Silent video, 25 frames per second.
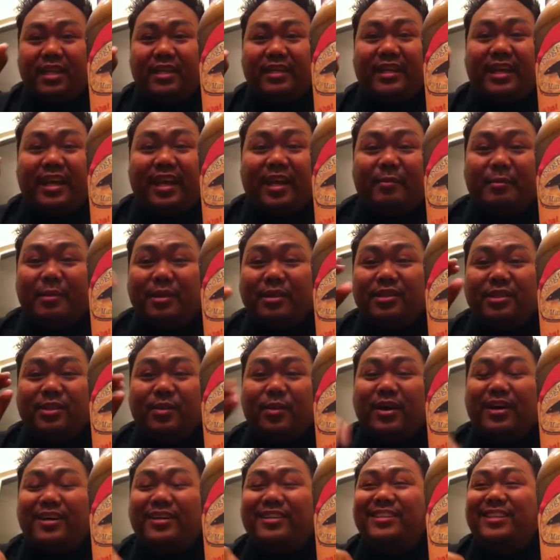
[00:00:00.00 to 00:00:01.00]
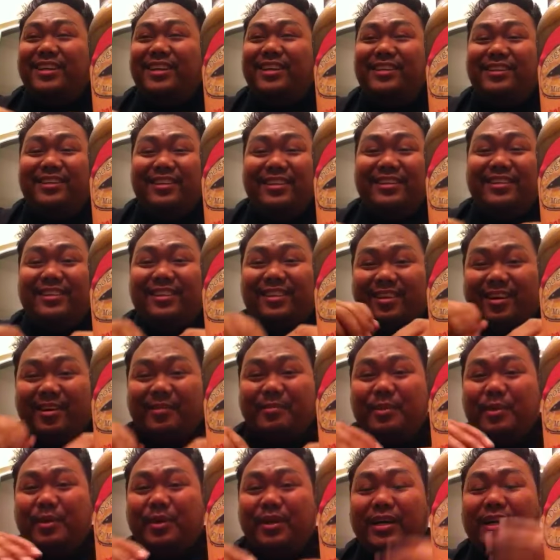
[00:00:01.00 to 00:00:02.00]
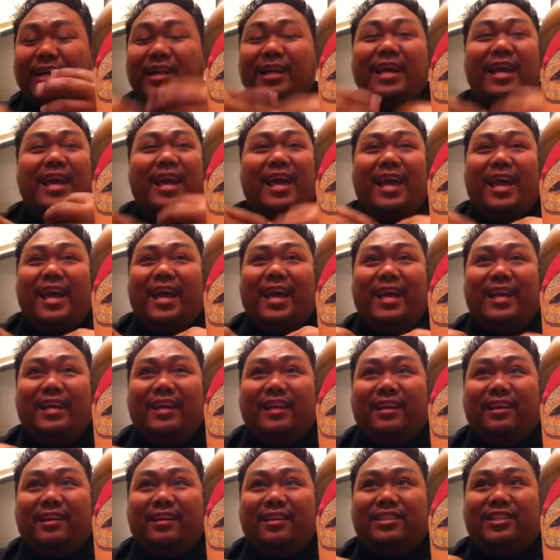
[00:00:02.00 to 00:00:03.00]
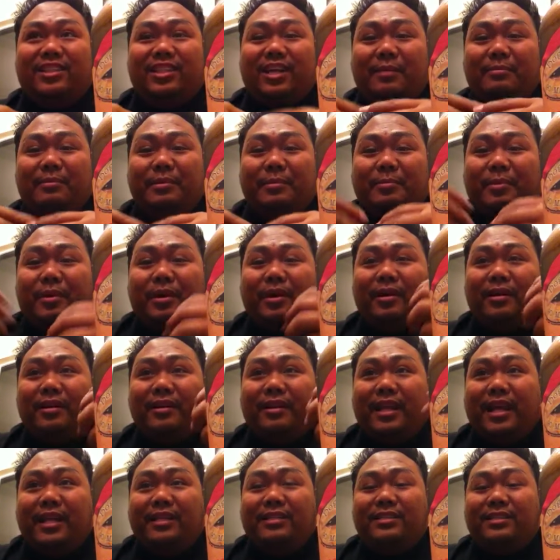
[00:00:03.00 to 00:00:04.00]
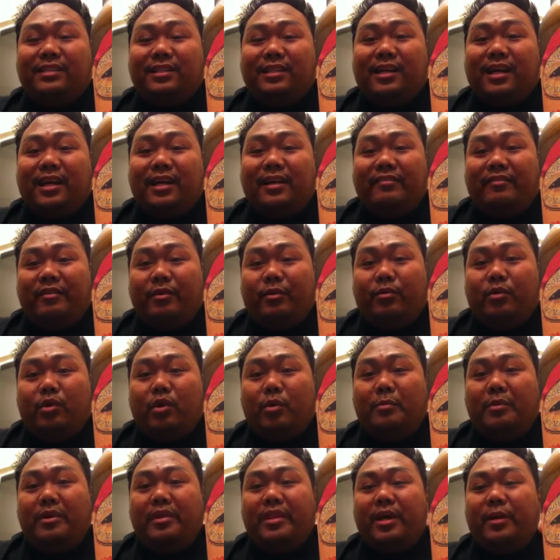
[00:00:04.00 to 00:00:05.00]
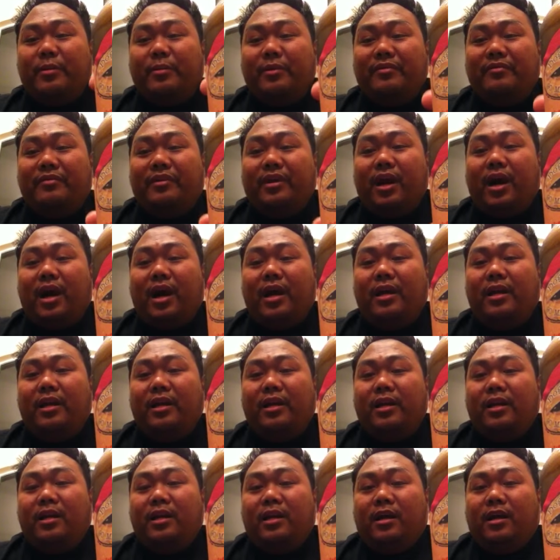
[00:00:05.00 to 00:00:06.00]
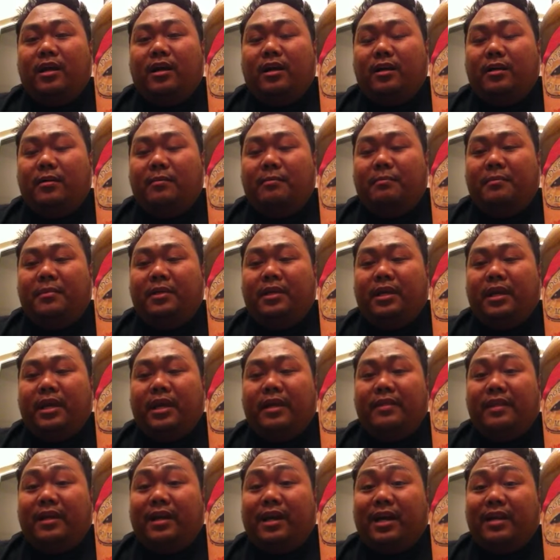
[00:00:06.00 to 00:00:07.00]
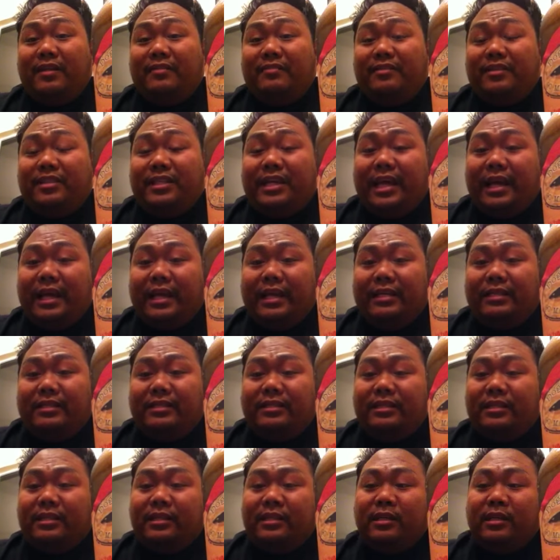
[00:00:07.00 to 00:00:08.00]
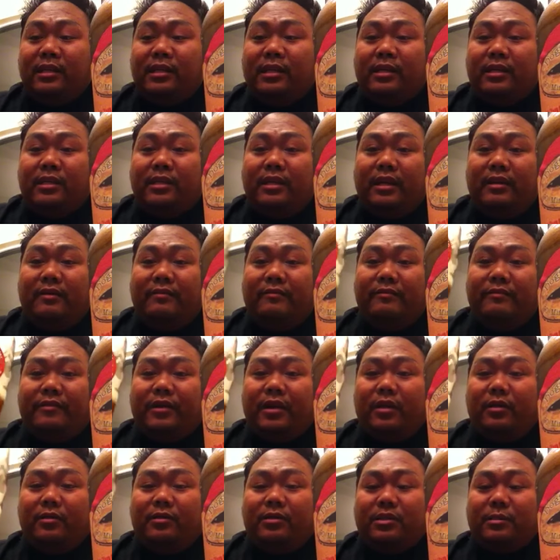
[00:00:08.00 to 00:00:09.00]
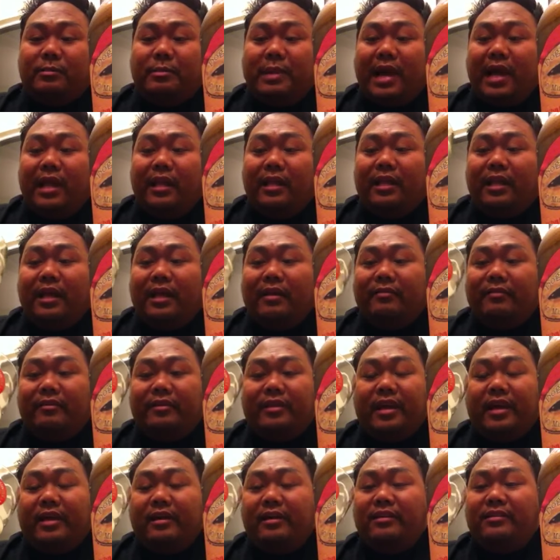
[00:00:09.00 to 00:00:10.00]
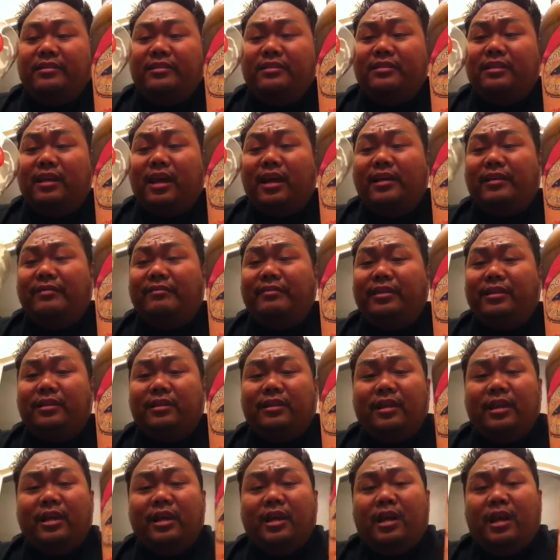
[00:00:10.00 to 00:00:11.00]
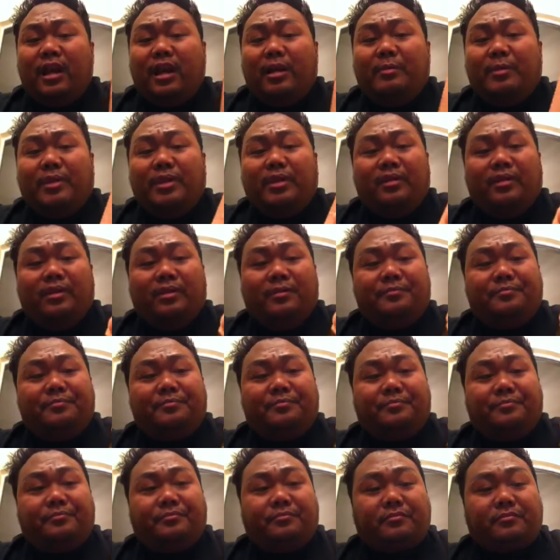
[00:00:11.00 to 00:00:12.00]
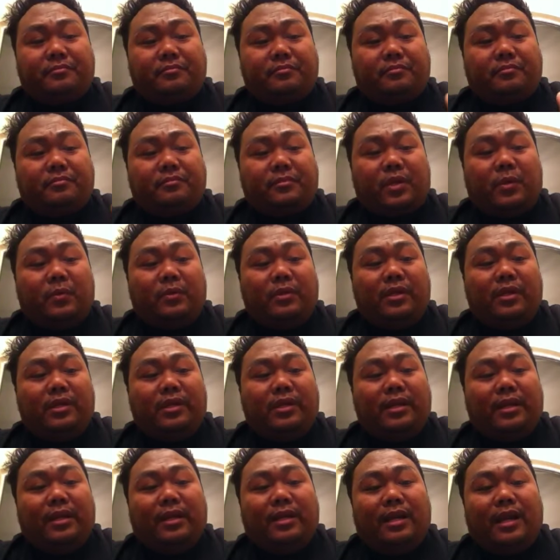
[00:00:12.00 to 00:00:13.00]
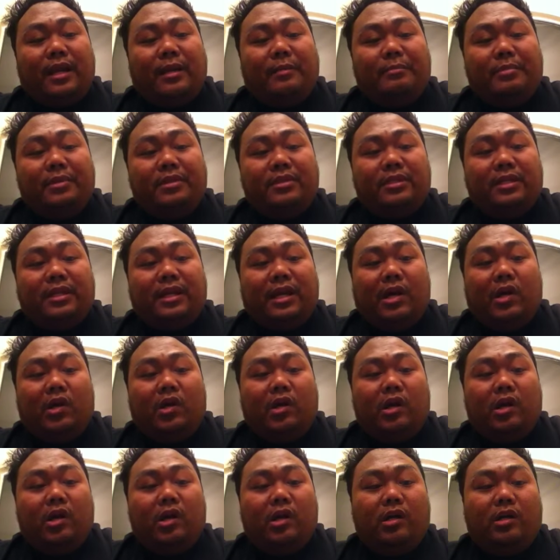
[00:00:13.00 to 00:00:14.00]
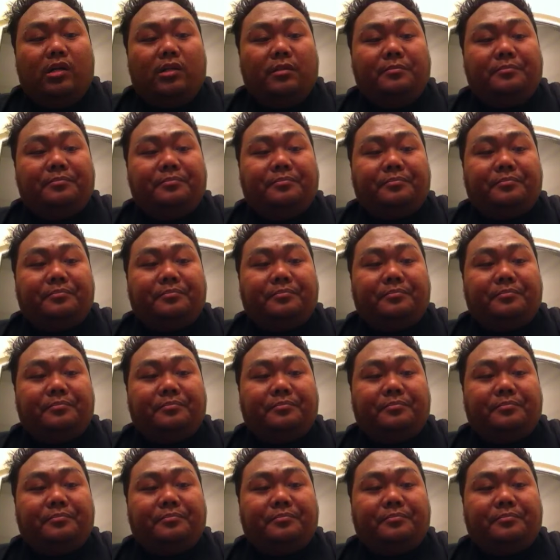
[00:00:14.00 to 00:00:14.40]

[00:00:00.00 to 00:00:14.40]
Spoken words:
caramel squares underneath the lawnmower, and it all chopped apart, and that's the kind of aroma that we've got, and the kind of taste that follows the palate after that. It's not even, I mean, we're looking at 9% alcohol